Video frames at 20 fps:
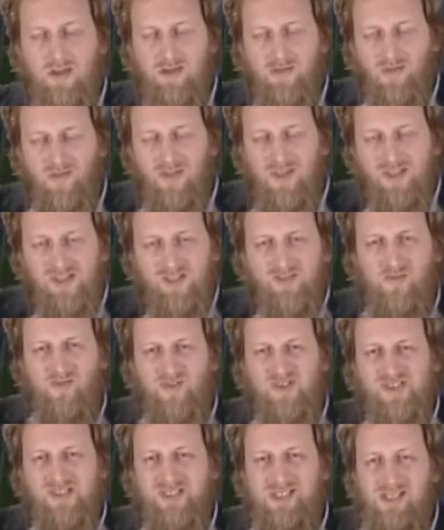this
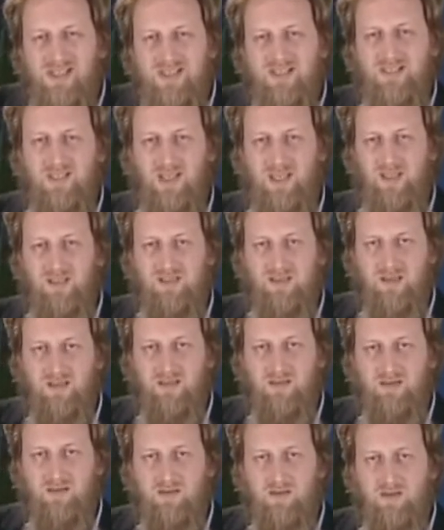
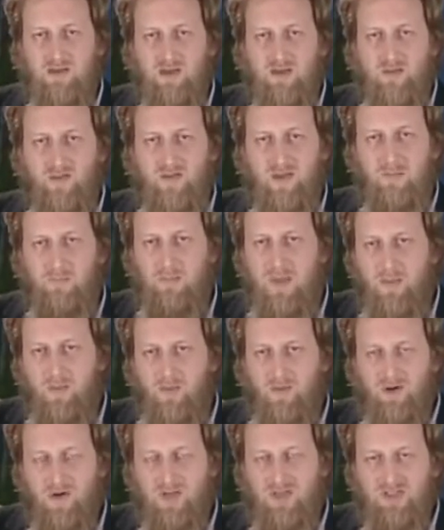facilitated the
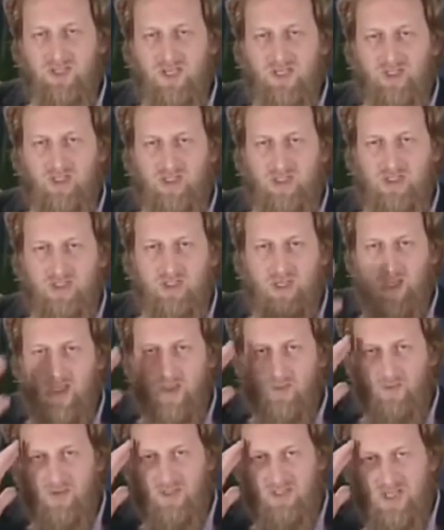memorization and
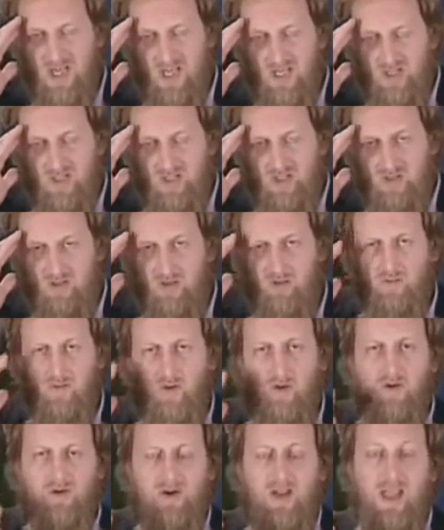the retention of the
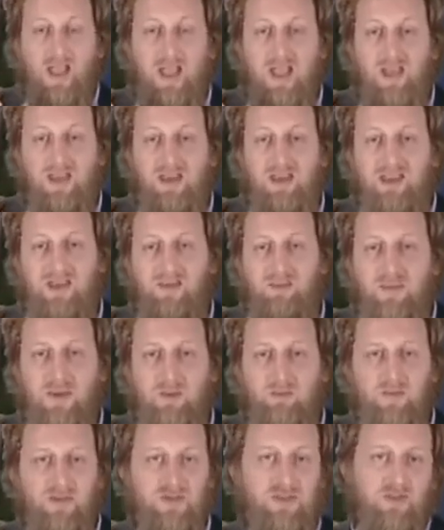Qur'an in the
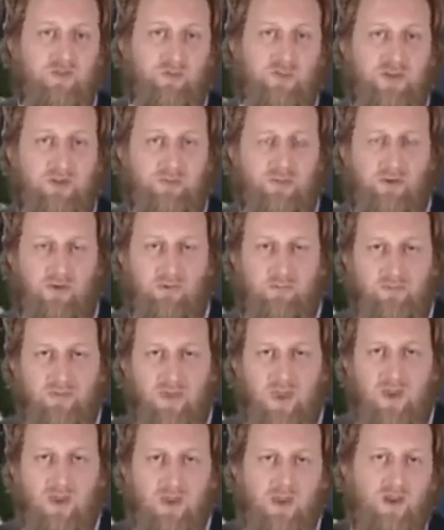memories of people.
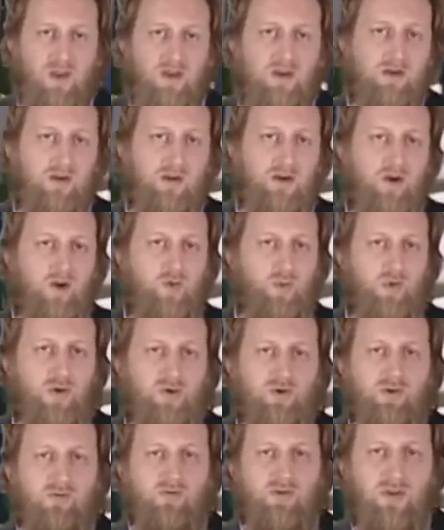God
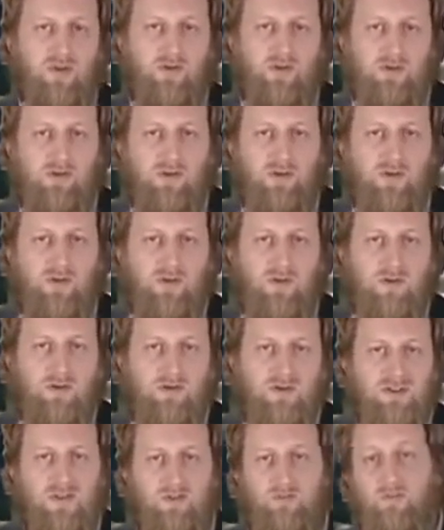would reveal
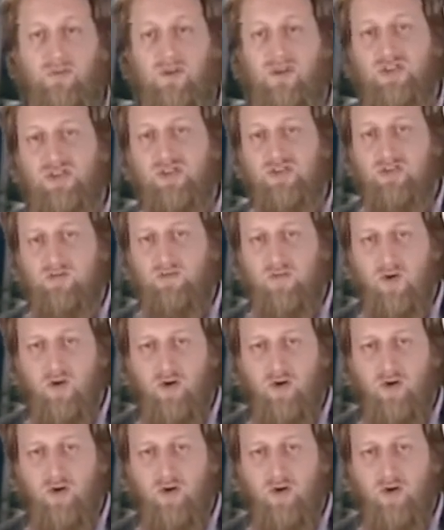some verses of the